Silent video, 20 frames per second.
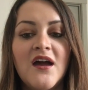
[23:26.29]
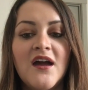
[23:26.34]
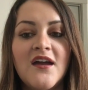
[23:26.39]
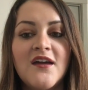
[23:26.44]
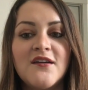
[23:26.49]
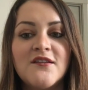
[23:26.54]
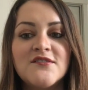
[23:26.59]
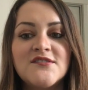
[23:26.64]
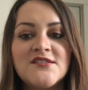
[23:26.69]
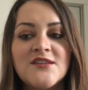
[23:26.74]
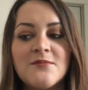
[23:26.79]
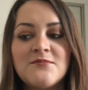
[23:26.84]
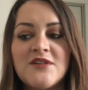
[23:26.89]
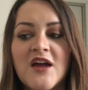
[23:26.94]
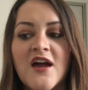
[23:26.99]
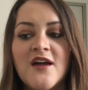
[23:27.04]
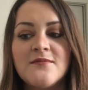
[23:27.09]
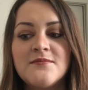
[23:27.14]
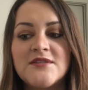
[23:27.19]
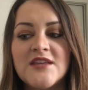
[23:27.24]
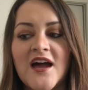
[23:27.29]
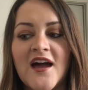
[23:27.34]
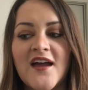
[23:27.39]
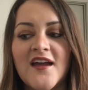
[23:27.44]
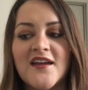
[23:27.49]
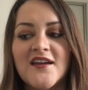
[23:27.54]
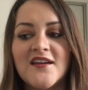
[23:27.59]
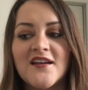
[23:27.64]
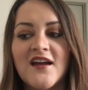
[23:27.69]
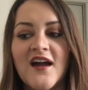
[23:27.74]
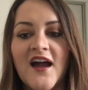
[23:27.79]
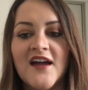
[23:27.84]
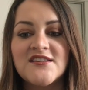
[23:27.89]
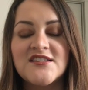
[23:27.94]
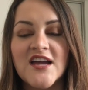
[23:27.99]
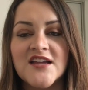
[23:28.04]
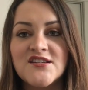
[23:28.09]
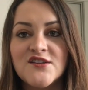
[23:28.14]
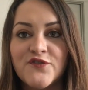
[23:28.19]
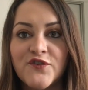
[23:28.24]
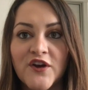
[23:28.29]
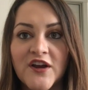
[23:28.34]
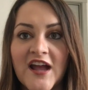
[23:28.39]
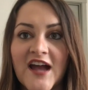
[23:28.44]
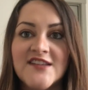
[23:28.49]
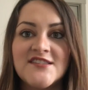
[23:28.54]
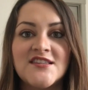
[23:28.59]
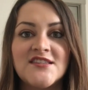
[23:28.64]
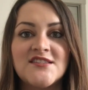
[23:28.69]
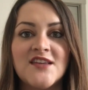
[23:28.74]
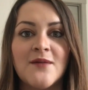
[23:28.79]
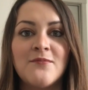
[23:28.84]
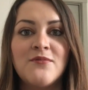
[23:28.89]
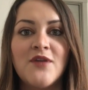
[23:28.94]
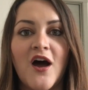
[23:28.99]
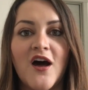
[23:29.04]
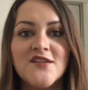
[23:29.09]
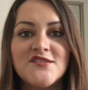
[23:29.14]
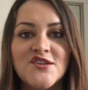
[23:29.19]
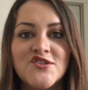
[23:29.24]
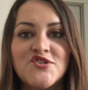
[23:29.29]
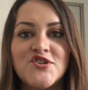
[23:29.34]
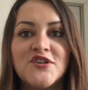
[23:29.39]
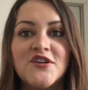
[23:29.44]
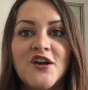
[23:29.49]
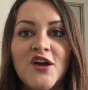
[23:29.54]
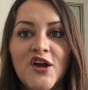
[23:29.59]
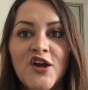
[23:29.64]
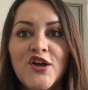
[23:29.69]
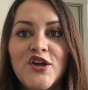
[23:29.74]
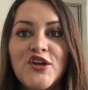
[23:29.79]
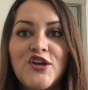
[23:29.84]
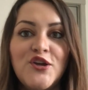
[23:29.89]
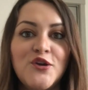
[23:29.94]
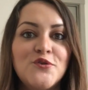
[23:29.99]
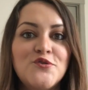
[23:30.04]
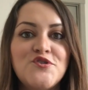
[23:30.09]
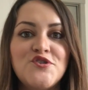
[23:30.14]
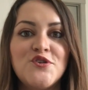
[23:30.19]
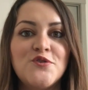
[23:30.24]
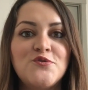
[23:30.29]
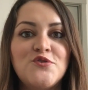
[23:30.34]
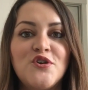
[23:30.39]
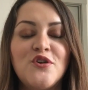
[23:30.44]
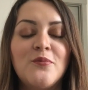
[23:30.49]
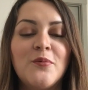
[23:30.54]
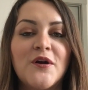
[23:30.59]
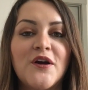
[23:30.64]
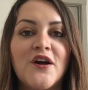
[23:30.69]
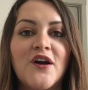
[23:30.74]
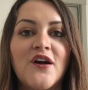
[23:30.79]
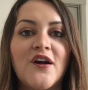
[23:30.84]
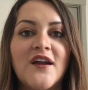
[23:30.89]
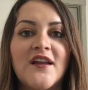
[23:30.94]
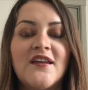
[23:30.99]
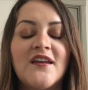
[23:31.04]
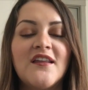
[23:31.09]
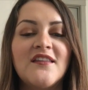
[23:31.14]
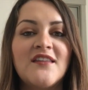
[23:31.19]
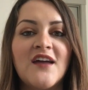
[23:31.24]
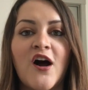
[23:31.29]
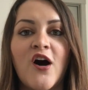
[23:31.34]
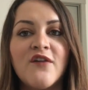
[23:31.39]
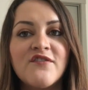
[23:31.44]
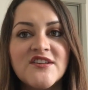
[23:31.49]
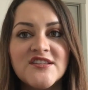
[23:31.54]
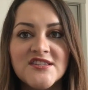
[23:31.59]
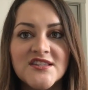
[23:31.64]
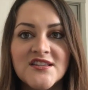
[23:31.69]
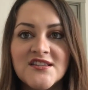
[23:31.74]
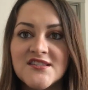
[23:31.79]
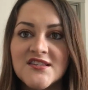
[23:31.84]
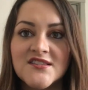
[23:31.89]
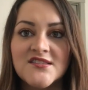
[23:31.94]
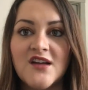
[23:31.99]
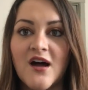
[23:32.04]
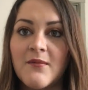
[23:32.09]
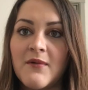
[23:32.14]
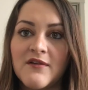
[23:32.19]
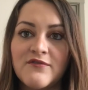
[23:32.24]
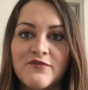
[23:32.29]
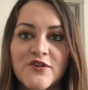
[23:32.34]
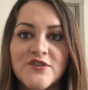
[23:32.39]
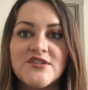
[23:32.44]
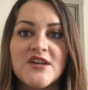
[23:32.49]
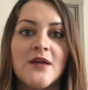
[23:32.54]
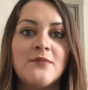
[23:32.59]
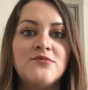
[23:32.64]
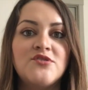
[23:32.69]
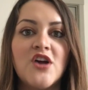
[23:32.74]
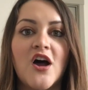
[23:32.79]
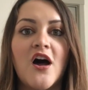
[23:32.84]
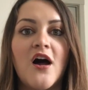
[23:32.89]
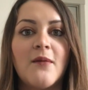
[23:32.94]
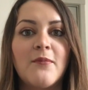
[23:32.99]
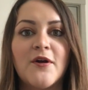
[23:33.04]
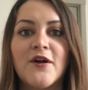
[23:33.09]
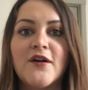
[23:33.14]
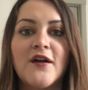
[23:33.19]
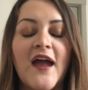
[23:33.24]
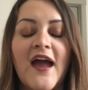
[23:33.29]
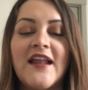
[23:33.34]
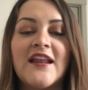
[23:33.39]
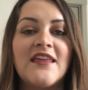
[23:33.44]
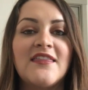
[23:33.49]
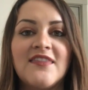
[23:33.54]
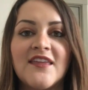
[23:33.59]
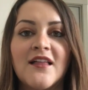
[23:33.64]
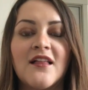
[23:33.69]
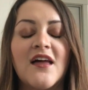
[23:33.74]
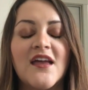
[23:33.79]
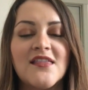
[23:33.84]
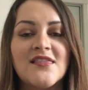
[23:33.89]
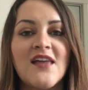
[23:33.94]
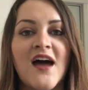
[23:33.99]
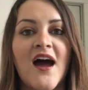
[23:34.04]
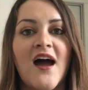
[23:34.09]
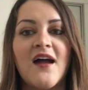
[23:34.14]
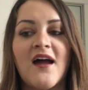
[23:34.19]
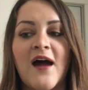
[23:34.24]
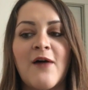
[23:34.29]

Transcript: It, sometimes I, I tend to forget, since I'm not such a huge YouTuber, and obviously this is not my full-time job or anything like that.